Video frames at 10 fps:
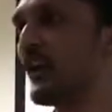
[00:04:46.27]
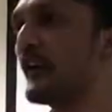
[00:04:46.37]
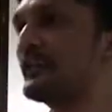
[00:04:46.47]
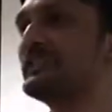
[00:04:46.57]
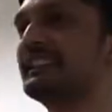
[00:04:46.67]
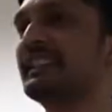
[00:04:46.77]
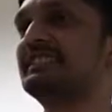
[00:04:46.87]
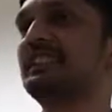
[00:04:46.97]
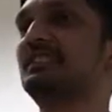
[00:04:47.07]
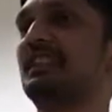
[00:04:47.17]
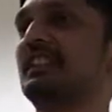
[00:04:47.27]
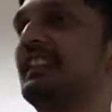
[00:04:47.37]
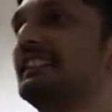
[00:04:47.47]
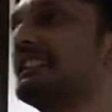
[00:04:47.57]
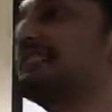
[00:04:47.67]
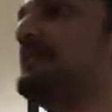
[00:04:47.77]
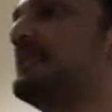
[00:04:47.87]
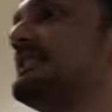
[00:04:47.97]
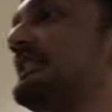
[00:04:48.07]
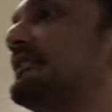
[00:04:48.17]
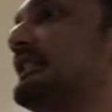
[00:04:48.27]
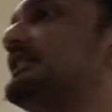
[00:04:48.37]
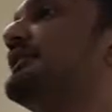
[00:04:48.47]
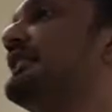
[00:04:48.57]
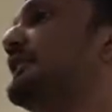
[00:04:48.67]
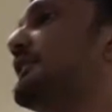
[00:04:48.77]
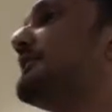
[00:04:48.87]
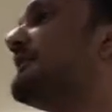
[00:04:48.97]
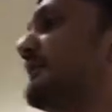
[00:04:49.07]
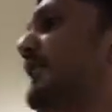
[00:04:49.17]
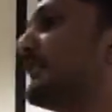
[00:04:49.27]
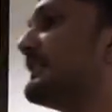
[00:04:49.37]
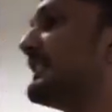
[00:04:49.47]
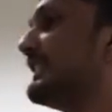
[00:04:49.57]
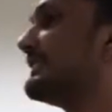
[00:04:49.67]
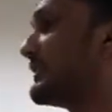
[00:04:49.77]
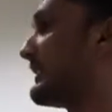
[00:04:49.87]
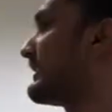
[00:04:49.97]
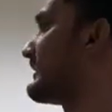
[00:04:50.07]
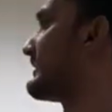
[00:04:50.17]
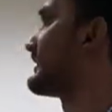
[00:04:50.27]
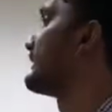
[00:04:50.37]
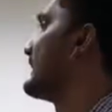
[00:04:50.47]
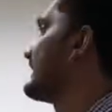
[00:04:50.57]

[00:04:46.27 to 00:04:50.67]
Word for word: Often we take things for granted, some things that which we know, we often think, okay, this is such a